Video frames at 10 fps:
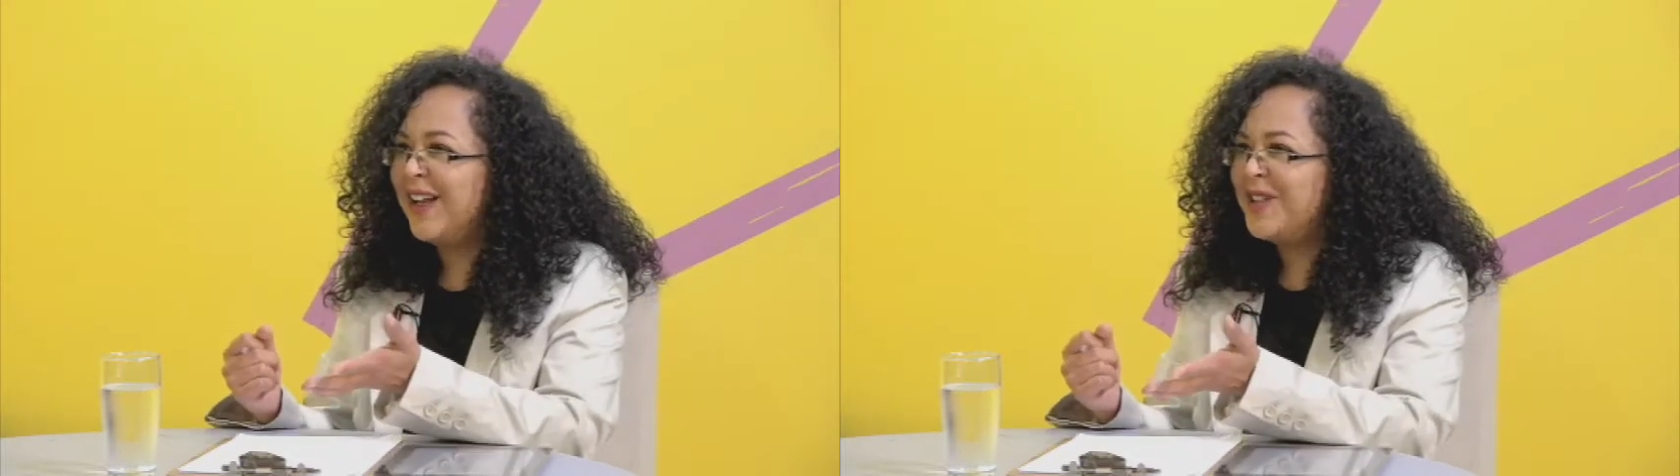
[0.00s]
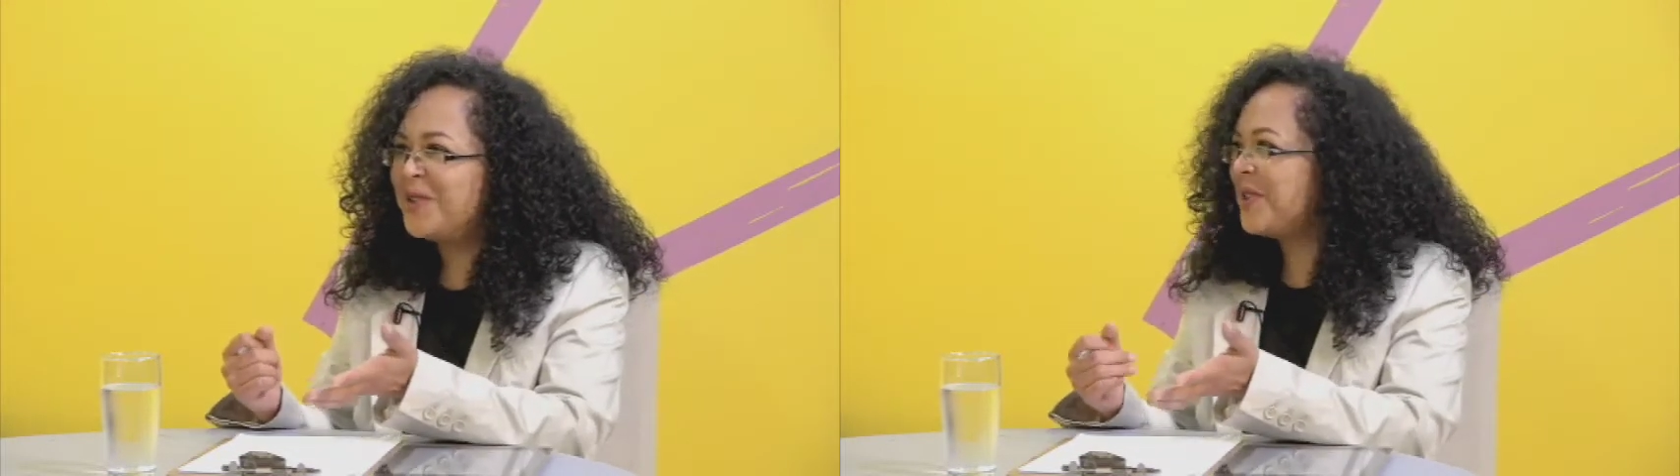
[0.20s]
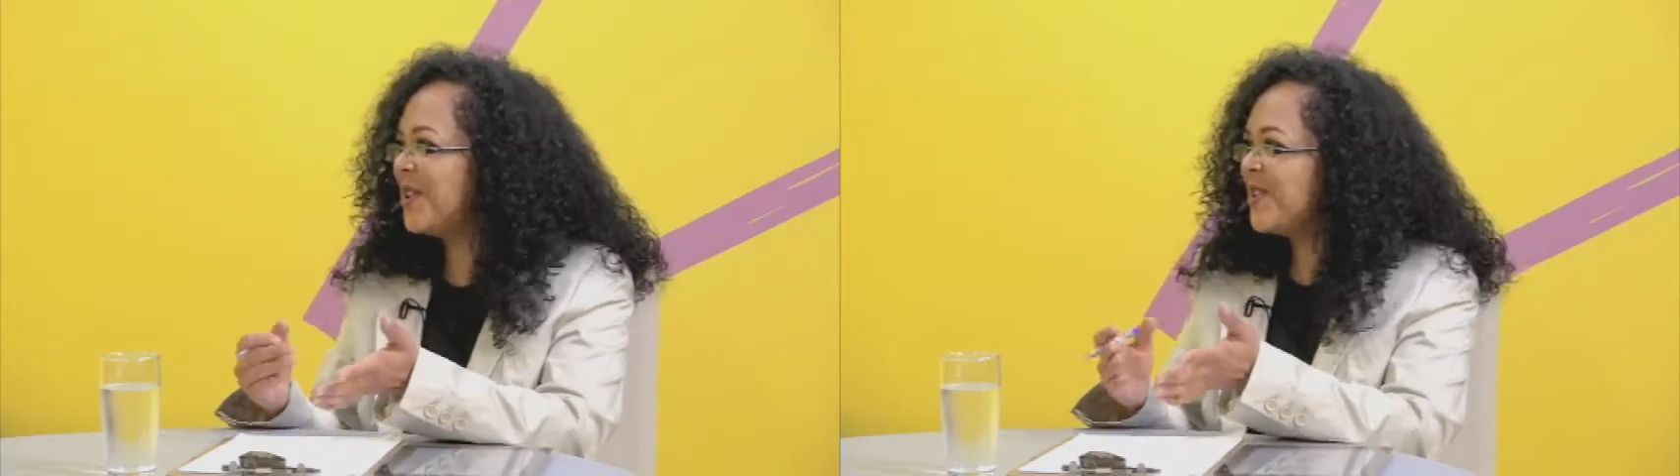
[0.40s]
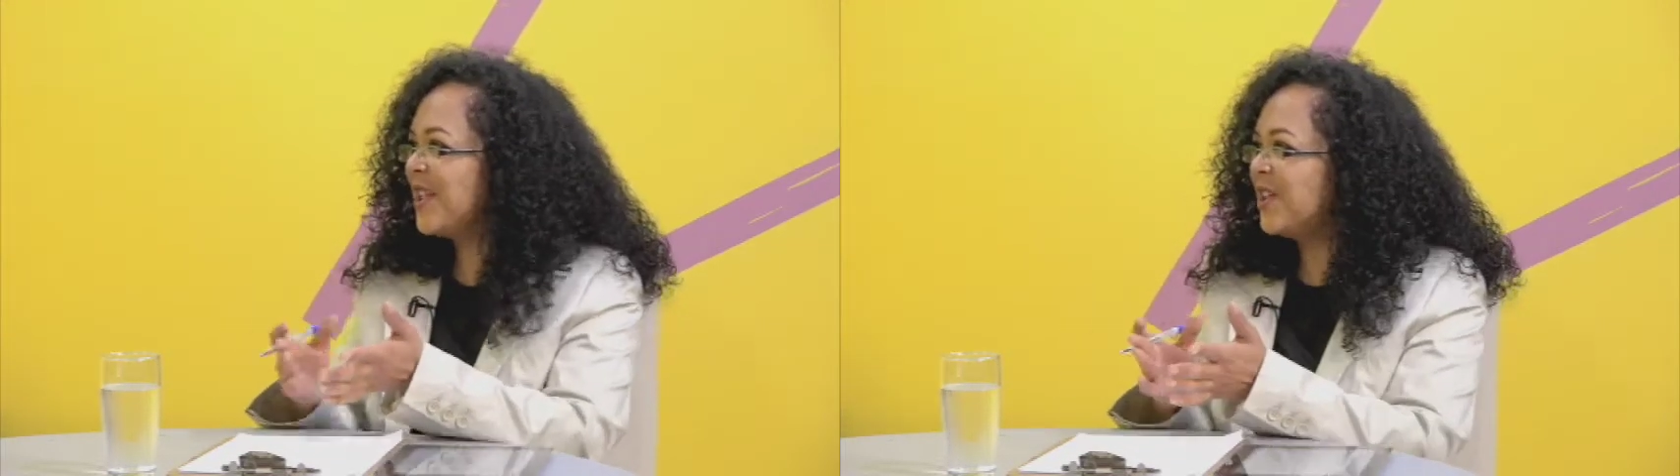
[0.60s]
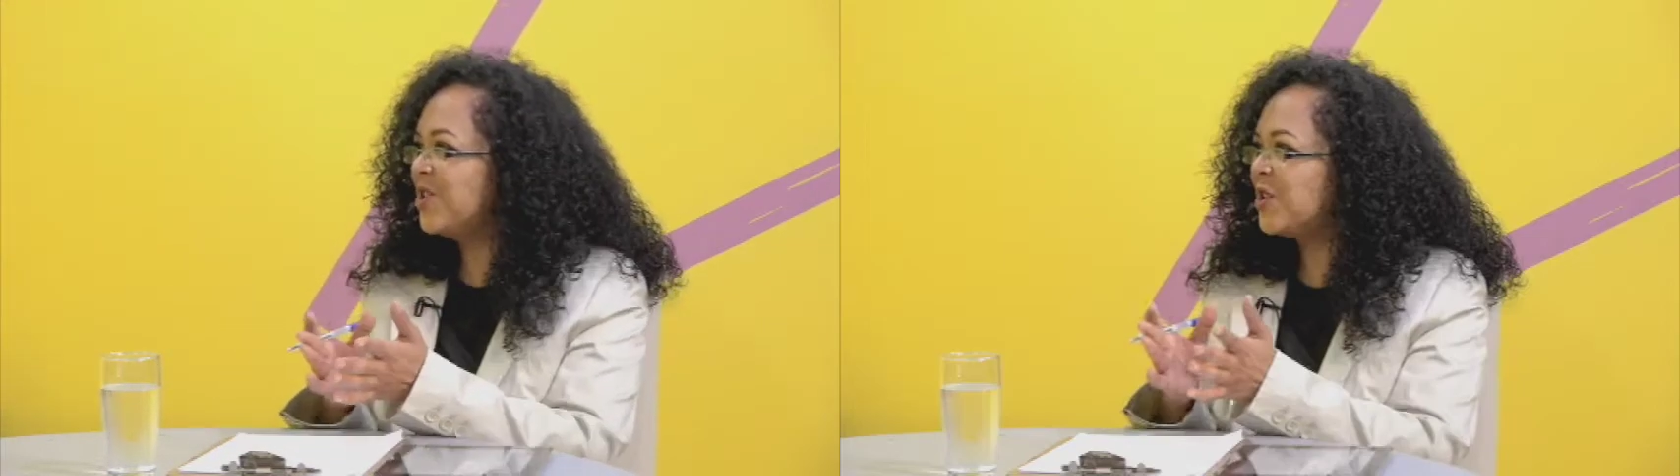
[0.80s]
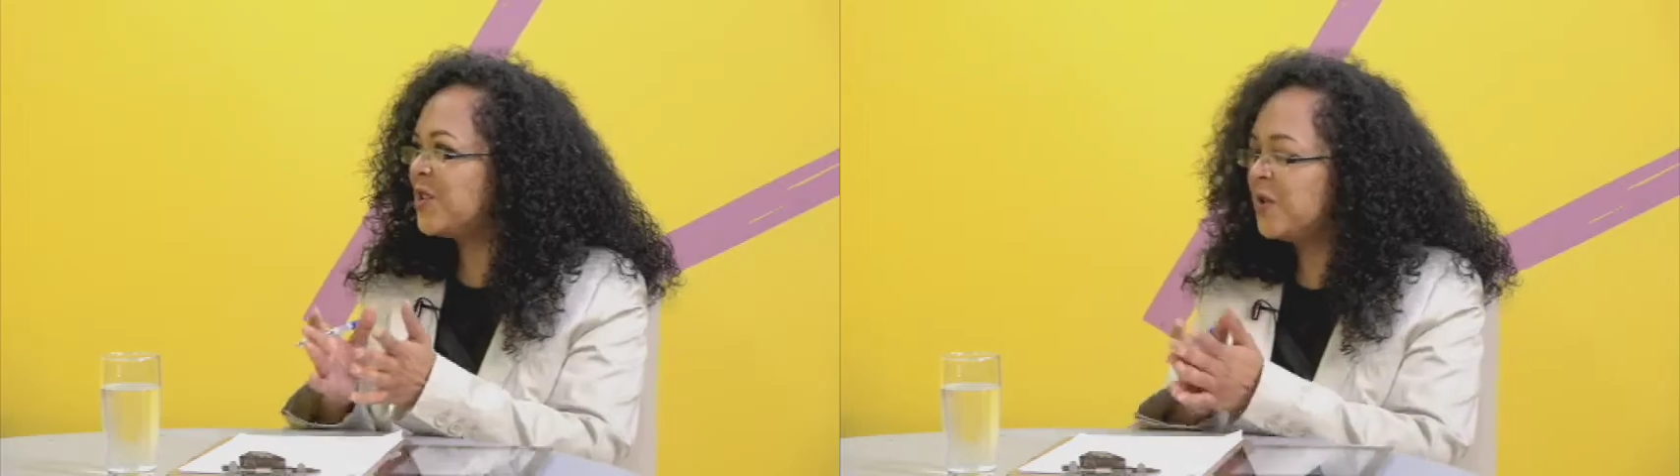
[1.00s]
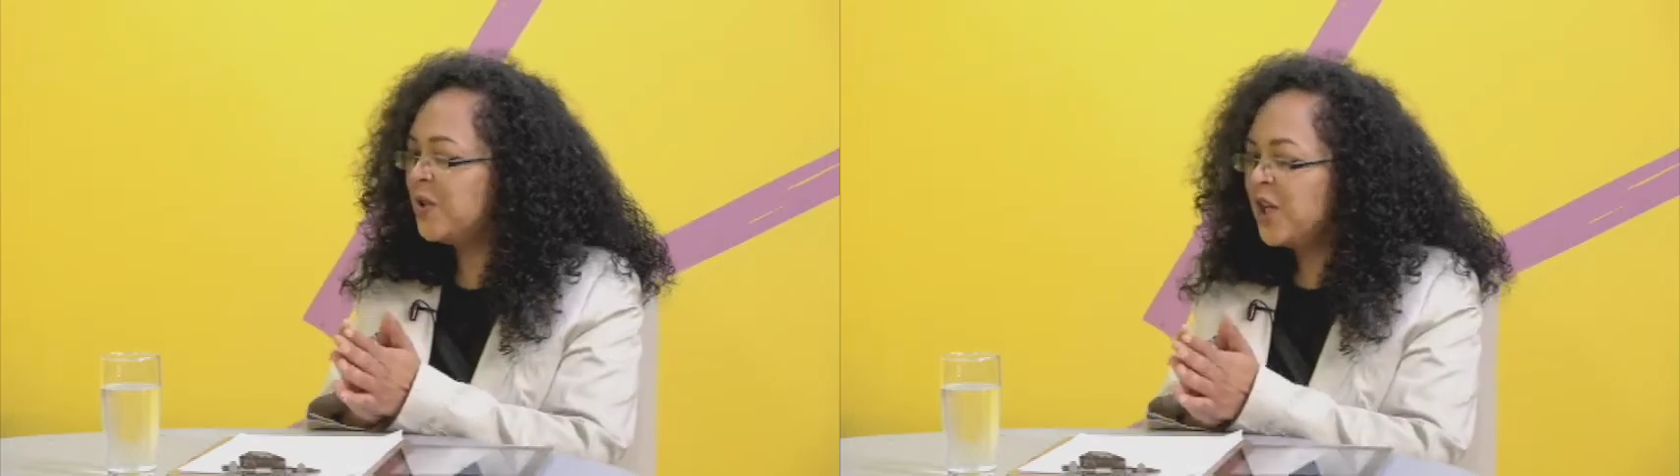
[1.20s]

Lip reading: you could go second, just to